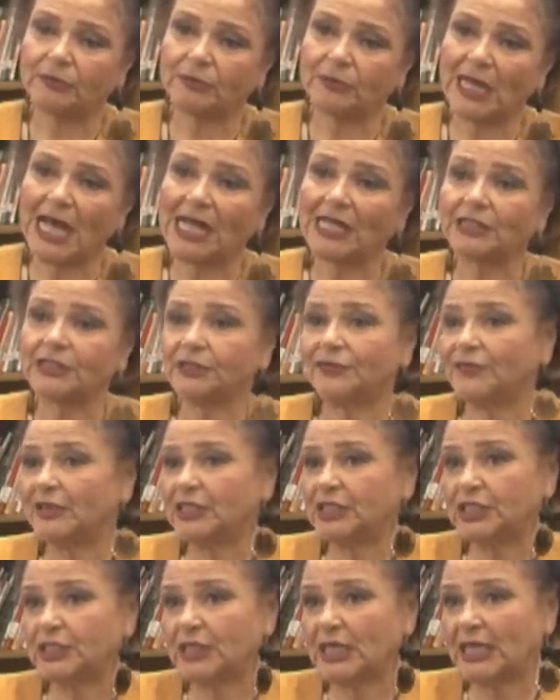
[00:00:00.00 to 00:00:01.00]

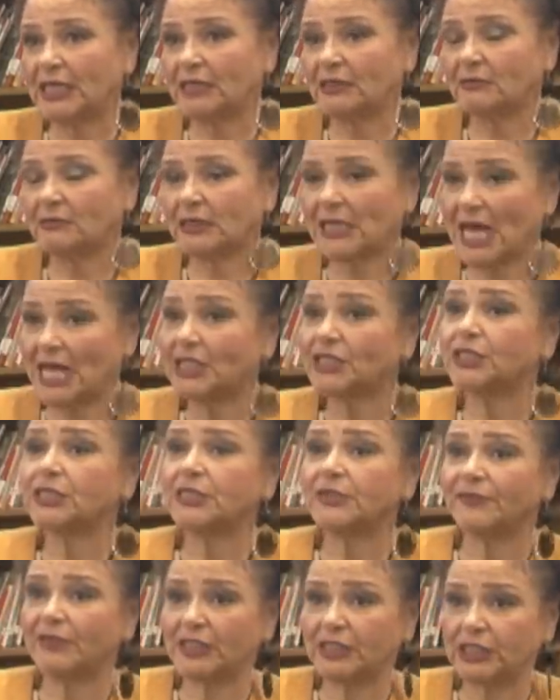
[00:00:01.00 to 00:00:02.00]
colleges
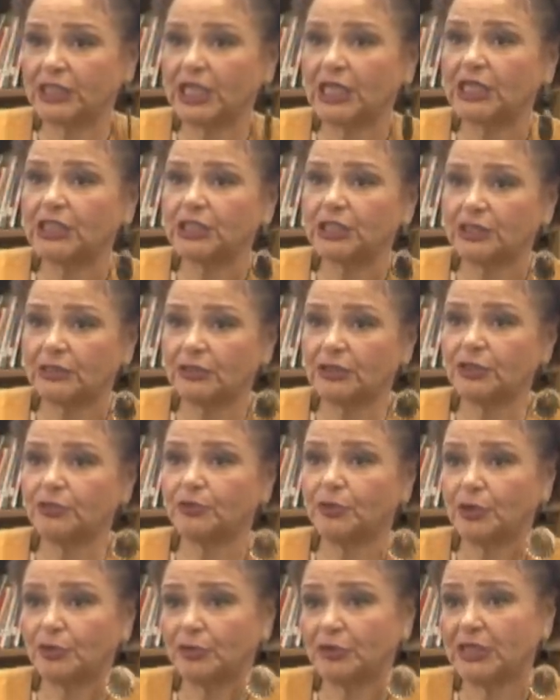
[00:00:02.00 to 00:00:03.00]
of education to
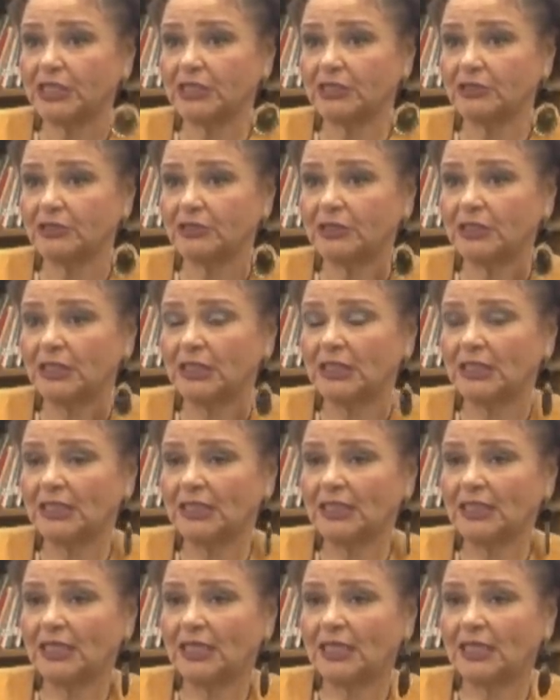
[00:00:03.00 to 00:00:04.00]
work with their
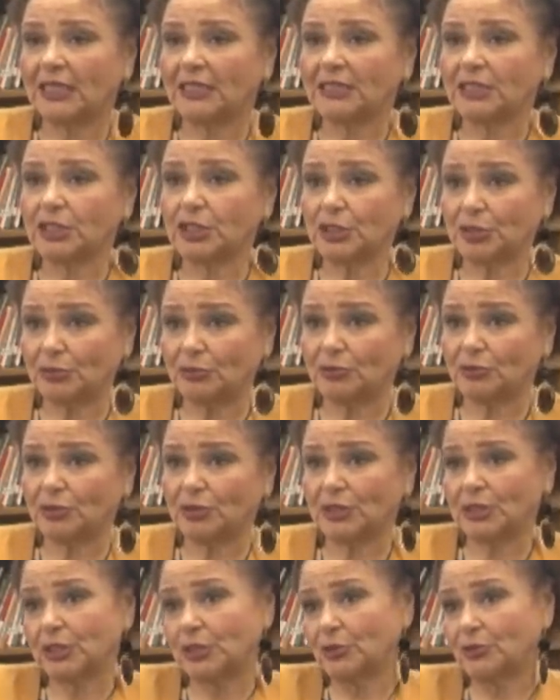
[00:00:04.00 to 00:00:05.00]
students,
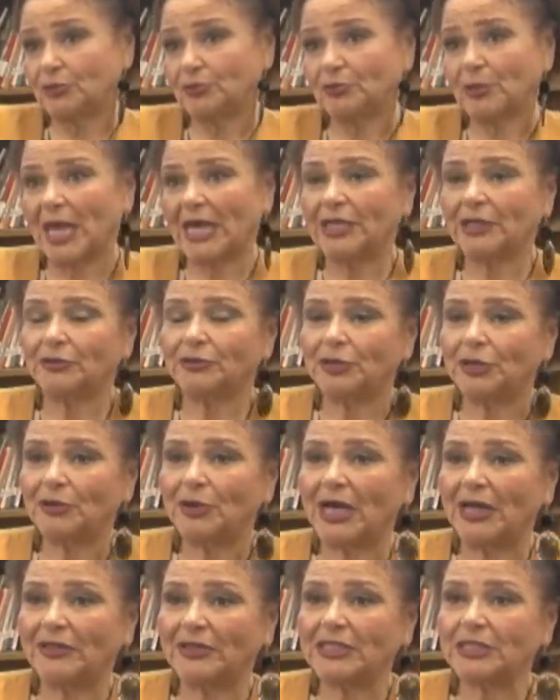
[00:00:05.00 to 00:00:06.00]
so I don't know
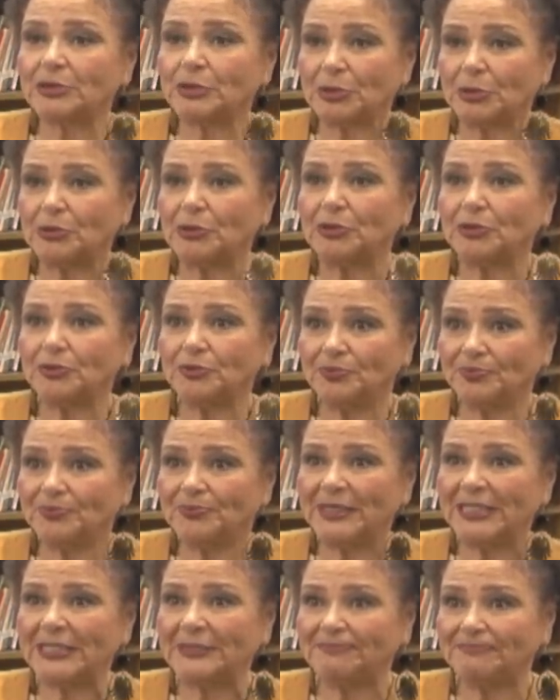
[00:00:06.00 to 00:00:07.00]
how this one will
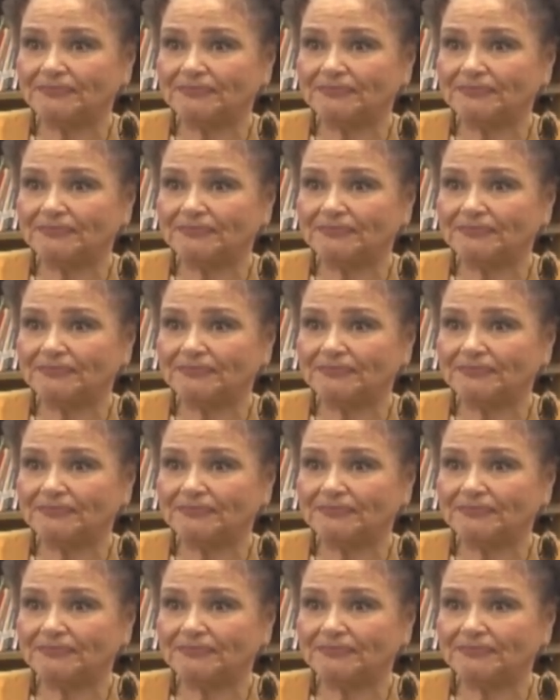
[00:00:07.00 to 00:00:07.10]
be.